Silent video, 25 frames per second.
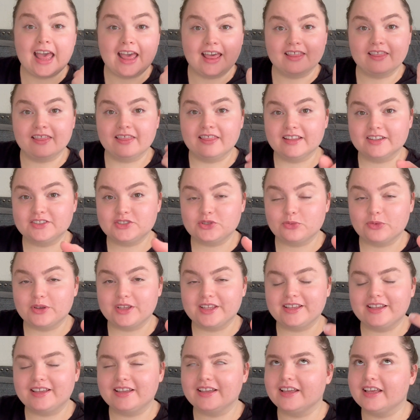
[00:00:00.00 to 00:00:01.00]
This
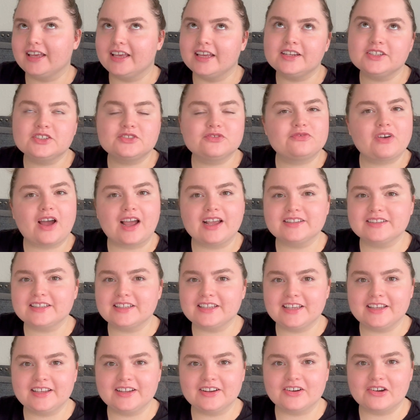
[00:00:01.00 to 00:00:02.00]
week, it is
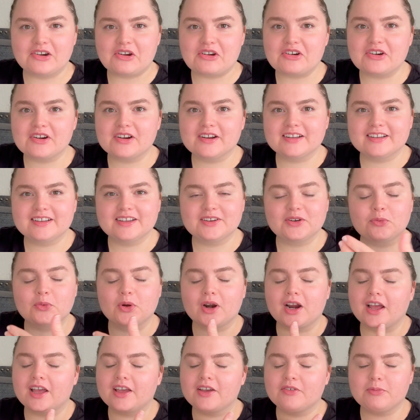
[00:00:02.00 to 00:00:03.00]
finally here, what
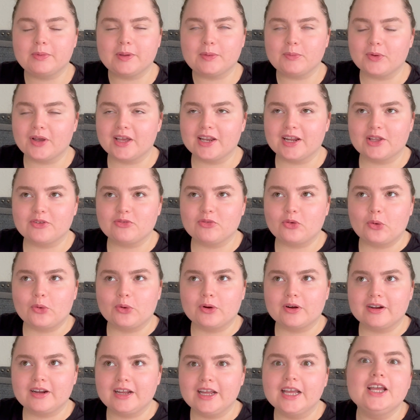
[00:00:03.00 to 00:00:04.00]
I have been waiting
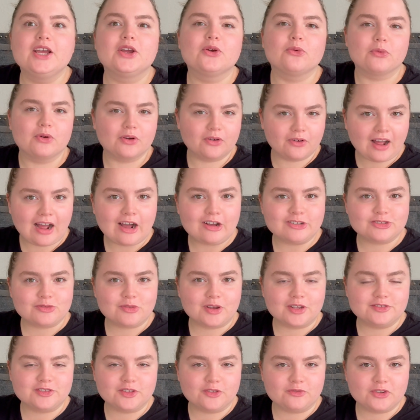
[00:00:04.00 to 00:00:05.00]
for, Real
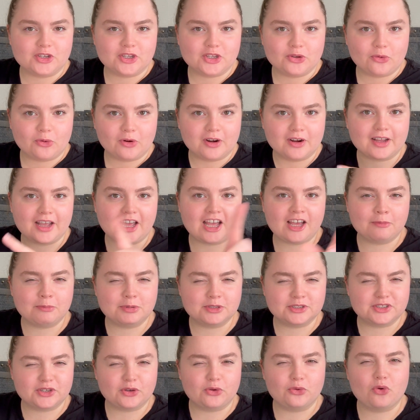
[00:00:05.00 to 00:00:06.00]
Housewives of New York,
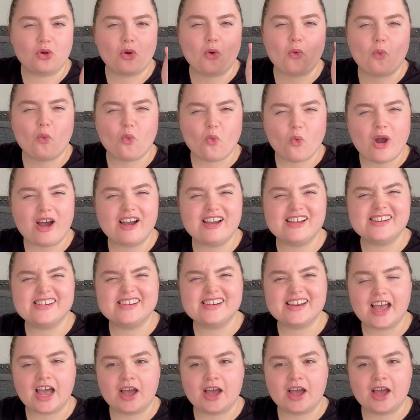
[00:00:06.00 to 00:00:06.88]
episode one.